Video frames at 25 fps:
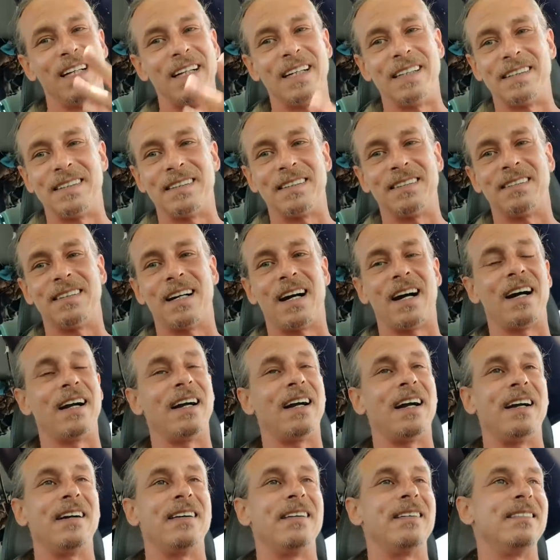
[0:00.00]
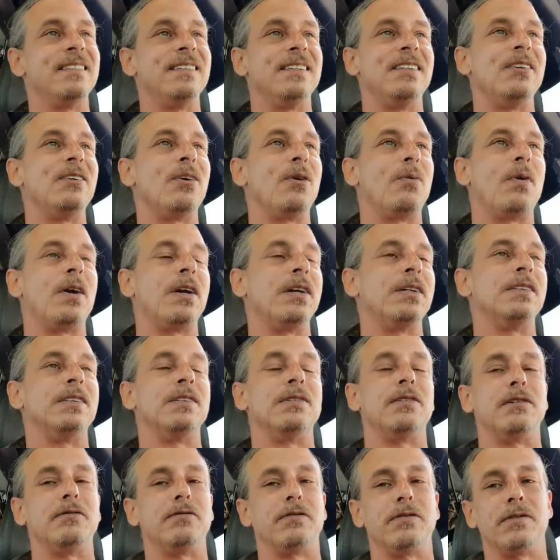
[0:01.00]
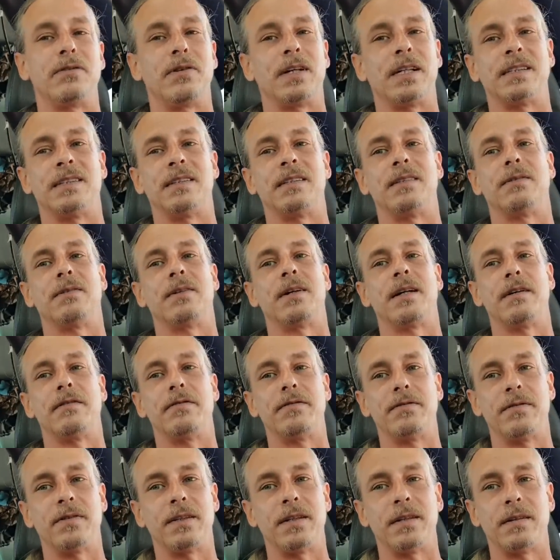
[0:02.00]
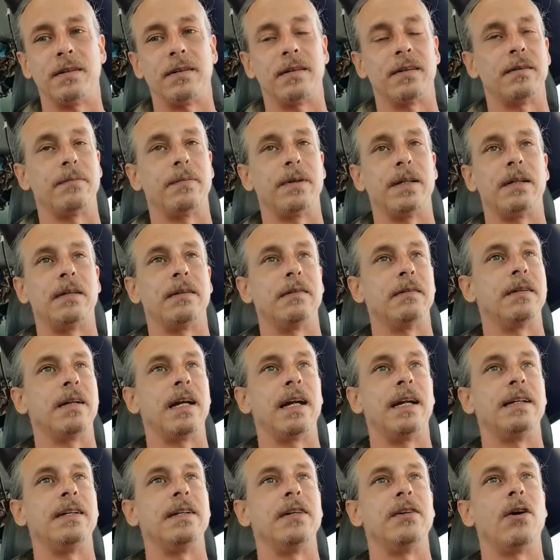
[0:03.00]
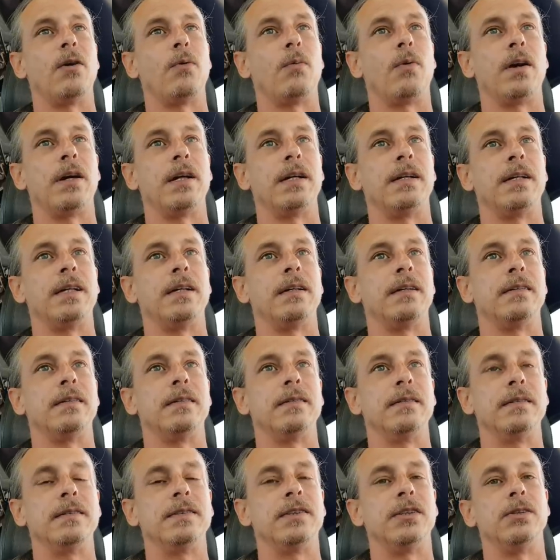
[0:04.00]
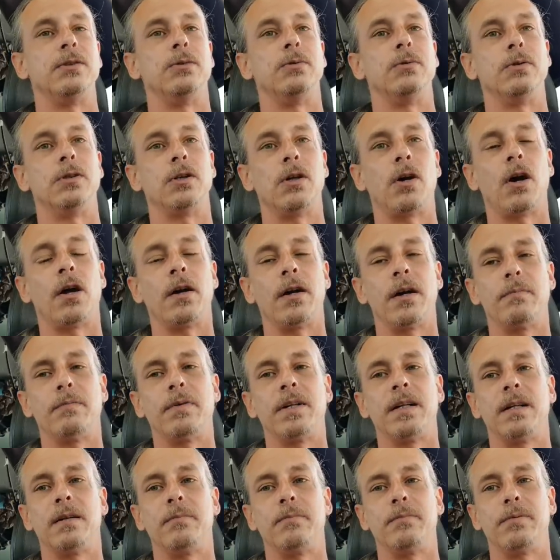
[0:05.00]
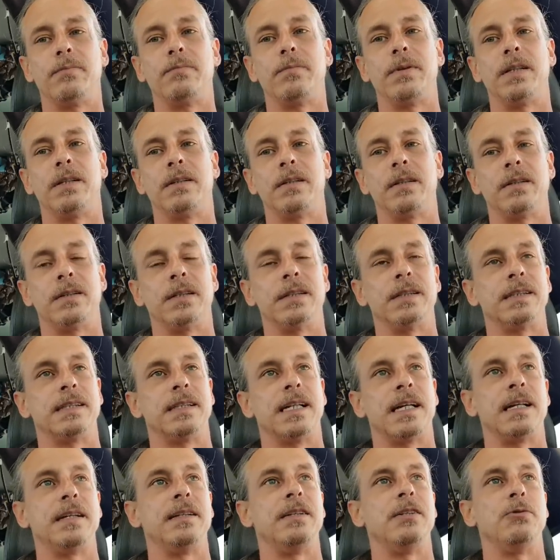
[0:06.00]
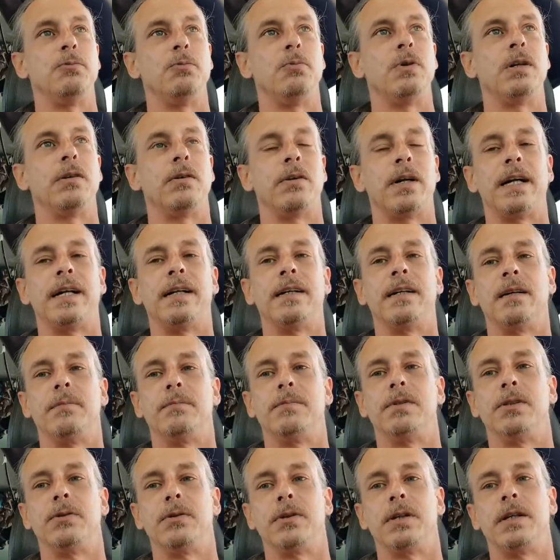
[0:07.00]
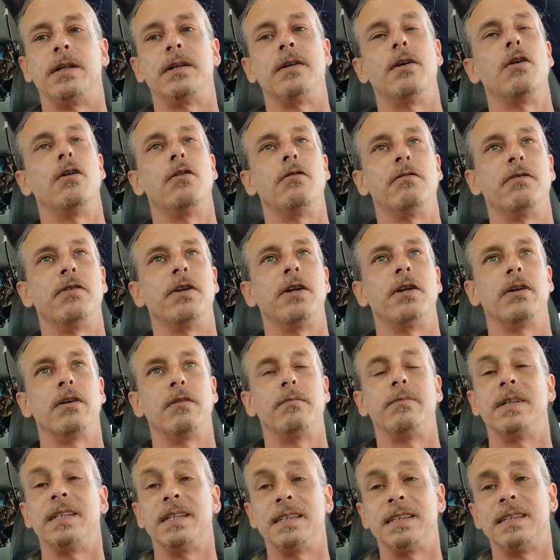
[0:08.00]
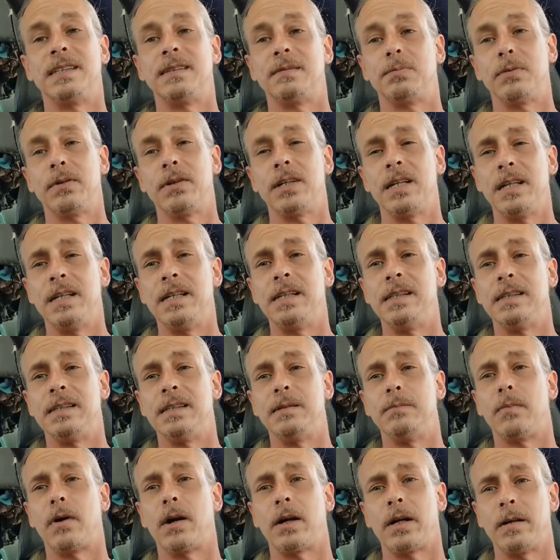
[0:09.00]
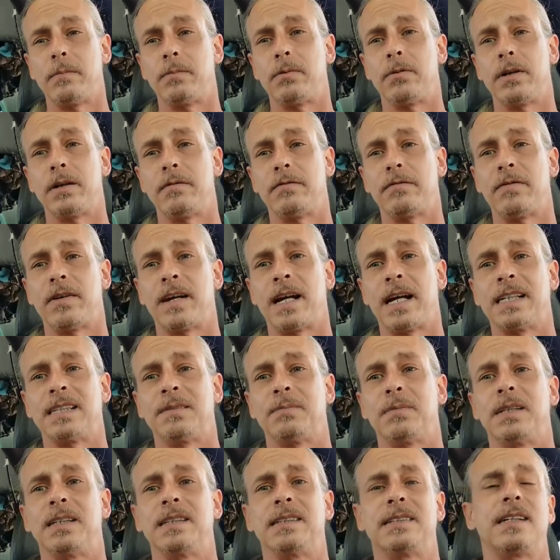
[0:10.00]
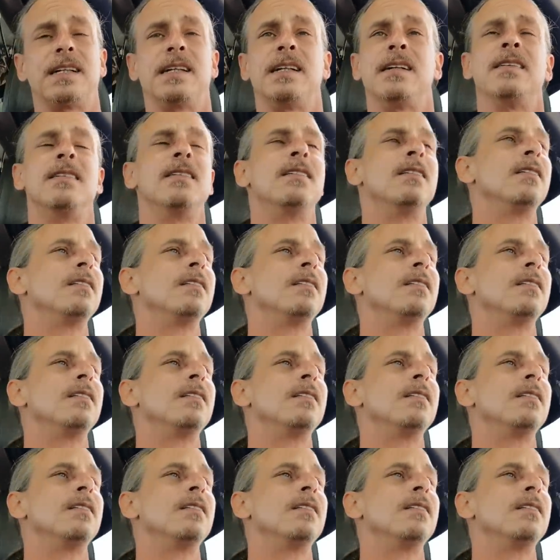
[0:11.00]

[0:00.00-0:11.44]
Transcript: it's I you don't want to do it for the rest of your life. You know what I mean? And you don't want to get too caught up in it because then you will end up doing it over and over because it's pretty easy money pretty fast but it's like